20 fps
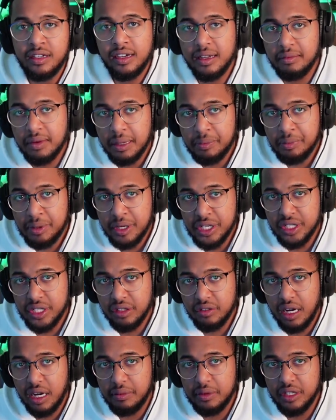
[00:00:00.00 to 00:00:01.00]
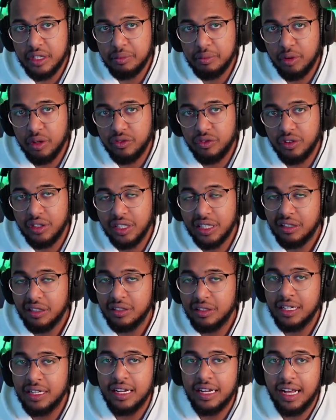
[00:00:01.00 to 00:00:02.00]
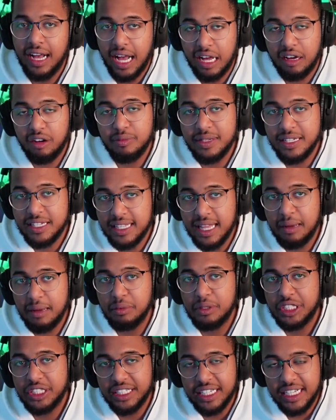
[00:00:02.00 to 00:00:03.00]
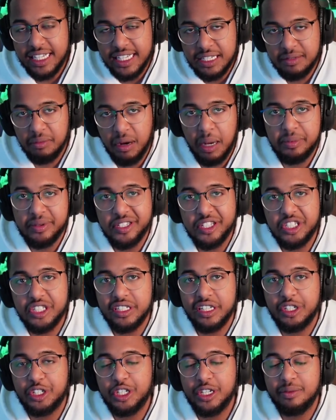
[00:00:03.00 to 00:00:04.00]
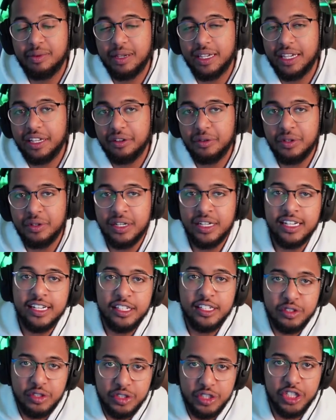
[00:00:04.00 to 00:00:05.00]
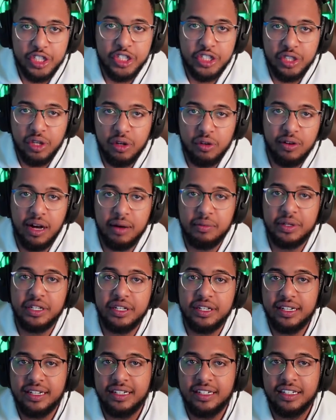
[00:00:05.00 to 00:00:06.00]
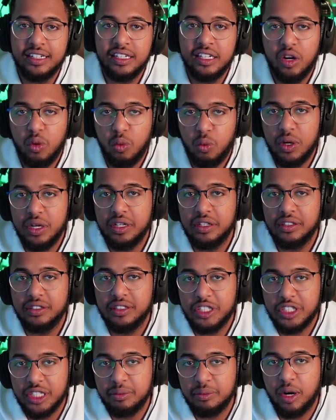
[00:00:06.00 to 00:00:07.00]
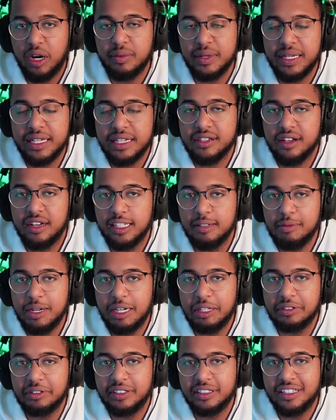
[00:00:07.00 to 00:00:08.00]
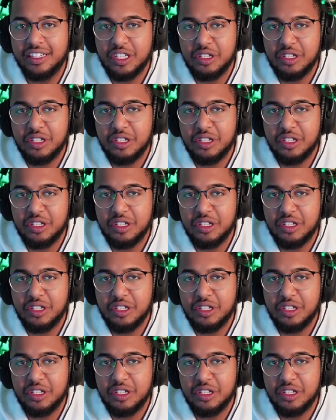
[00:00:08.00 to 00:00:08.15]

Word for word: On my personal Robinhood portfolio, I will be establishing a small position in Shiba Inu to just show Robinhood what the S H I B army is all about.